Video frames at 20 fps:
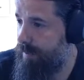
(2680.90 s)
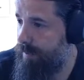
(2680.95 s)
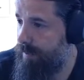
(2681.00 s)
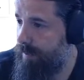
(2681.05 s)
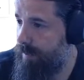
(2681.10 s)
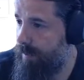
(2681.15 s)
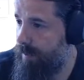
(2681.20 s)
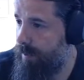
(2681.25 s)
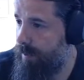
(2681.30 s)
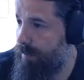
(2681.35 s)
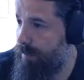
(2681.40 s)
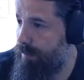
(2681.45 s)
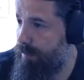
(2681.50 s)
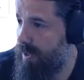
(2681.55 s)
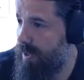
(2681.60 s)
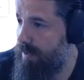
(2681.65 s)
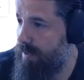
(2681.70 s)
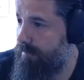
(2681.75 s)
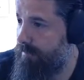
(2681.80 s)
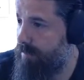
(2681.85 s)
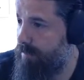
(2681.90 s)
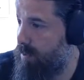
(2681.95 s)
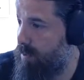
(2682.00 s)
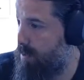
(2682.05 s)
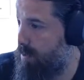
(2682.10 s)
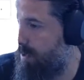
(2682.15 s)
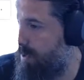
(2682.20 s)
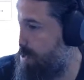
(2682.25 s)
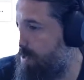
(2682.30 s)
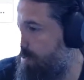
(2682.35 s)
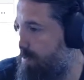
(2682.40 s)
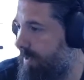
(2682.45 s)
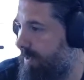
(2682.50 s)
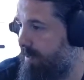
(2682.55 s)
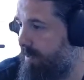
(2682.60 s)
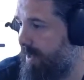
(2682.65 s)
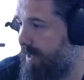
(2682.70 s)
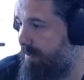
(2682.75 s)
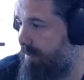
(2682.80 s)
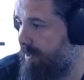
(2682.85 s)
on my fork. When you make a
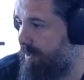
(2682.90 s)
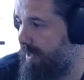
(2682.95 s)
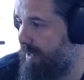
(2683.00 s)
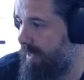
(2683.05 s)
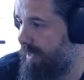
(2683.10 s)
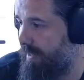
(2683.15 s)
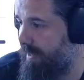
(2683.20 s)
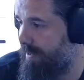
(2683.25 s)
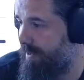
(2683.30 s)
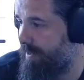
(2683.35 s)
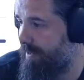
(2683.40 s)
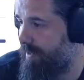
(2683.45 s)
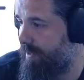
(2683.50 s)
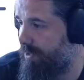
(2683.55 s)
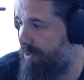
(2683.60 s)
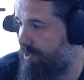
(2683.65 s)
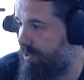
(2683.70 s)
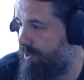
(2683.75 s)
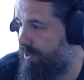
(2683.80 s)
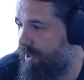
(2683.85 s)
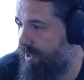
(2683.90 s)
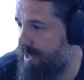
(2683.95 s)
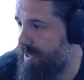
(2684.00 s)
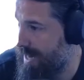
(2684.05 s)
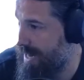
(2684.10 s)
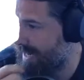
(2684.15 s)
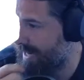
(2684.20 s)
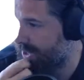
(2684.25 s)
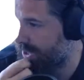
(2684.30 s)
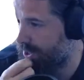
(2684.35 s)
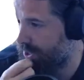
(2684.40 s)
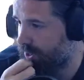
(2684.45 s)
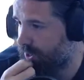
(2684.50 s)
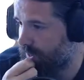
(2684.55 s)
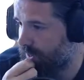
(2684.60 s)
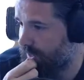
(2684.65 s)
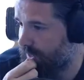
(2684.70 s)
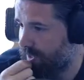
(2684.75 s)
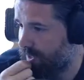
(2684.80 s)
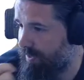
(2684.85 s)
release, it should attach
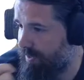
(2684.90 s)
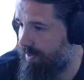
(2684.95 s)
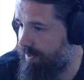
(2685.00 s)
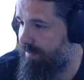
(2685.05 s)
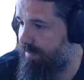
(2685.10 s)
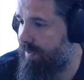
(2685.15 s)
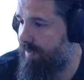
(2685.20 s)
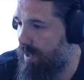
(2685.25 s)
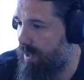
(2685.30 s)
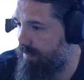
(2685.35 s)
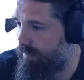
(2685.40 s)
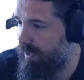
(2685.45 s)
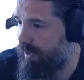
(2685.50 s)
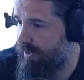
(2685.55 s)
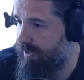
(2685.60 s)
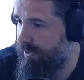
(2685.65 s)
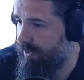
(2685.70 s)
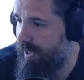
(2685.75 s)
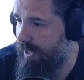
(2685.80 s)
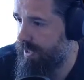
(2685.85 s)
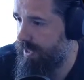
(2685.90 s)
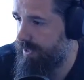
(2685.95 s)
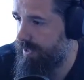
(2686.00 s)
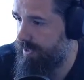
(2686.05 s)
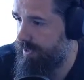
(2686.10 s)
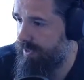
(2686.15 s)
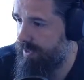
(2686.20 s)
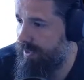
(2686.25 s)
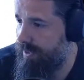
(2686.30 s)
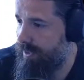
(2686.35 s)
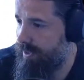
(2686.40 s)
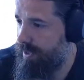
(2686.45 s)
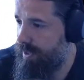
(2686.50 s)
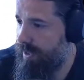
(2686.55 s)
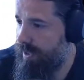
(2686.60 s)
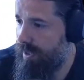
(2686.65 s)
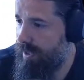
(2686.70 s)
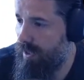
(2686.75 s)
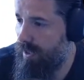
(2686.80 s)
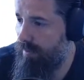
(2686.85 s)
the FAR file here.
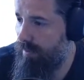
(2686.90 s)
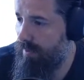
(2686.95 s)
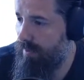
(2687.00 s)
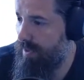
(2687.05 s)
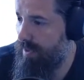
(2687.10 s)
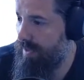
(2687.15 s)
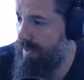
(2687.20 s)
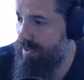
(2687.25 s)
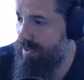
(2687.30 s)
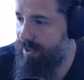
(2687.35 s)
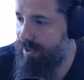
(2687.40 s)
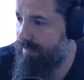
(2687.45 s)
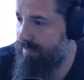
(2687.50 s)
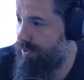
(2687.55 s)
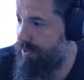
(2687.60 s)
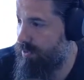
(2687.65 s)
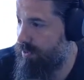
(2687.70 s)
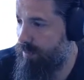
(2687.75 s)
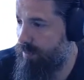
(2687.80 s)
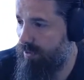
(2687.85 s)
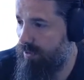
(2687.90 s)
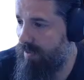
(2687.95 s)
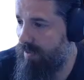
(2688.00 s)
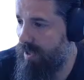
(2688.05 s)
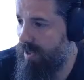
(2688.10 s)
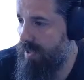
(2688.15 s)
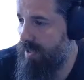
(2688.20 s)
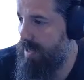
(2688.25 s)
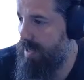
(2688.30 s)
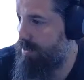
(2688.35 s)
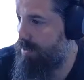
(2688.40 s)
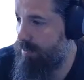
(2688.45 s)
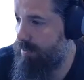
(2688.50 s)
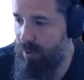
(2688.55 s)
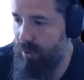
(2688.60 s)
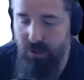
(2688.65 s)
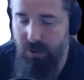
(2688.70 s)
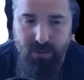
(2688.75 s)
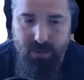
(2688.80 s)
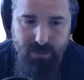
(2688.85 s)
And that stuff is all provided out of the box
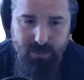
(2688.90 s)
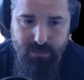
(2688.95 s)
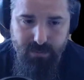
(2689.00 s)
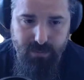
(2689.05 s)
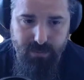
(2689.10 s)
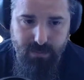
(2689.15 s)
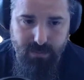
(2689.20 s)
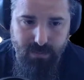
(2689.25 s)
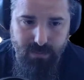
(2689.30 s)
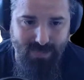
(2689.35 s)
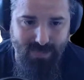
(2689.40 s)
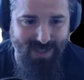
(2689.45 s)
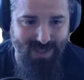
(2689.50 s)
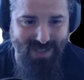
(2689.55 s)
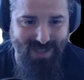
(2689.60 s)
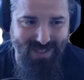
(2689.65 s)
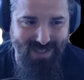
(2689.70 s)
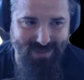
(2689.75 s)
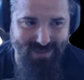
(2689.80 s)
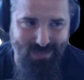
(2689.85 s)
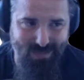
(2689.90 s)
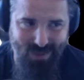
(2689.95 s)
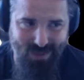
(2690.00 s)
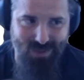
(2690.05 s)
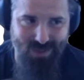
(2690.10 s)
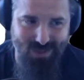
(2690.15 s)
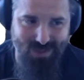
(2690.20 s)
by Box,